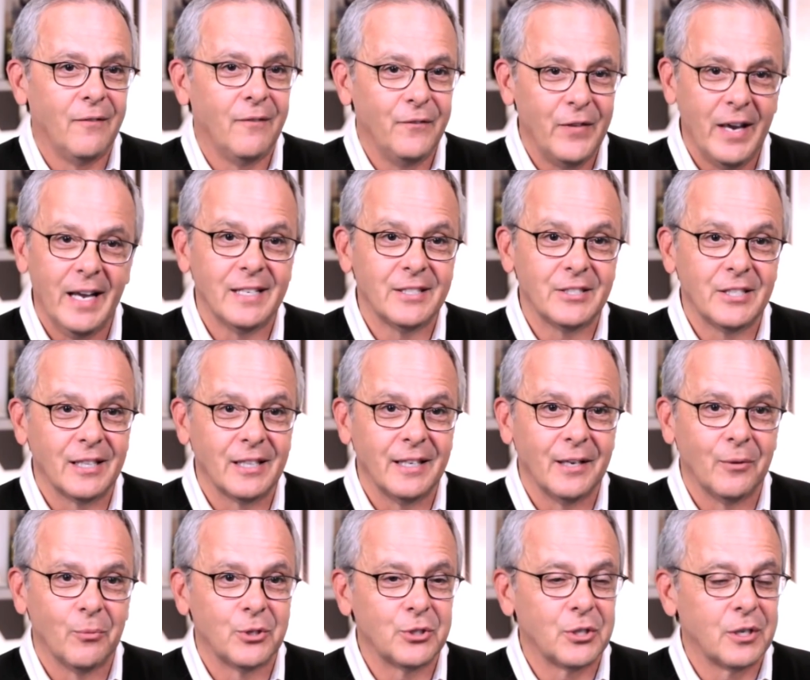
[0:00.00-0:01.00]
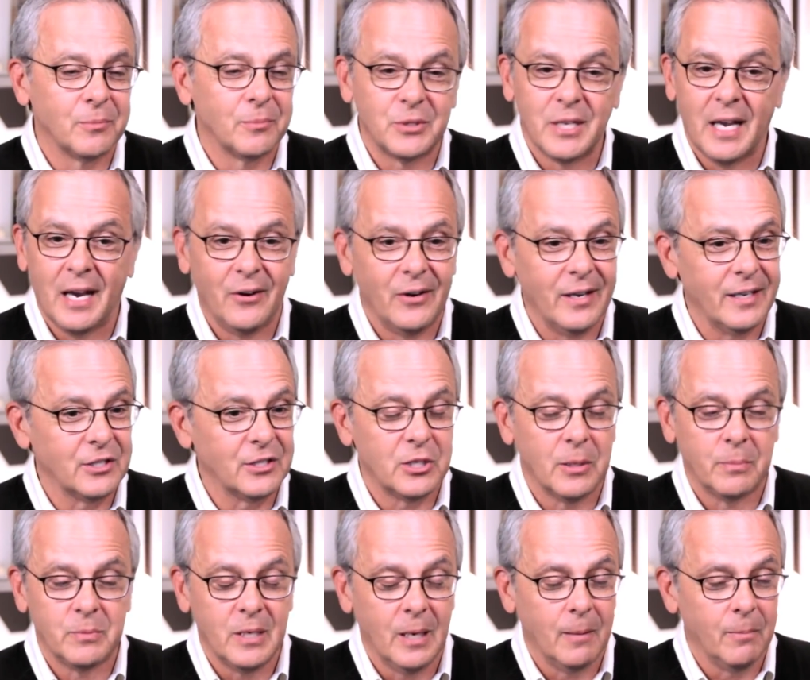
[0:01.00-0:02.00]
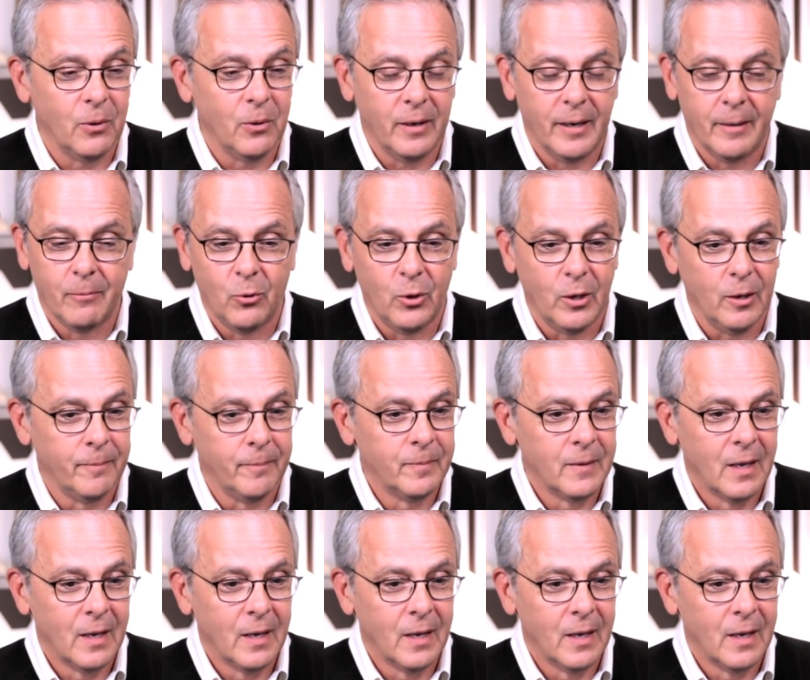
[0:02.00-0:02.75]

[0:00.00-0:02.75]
Fantasy League, which comes out in September, and we're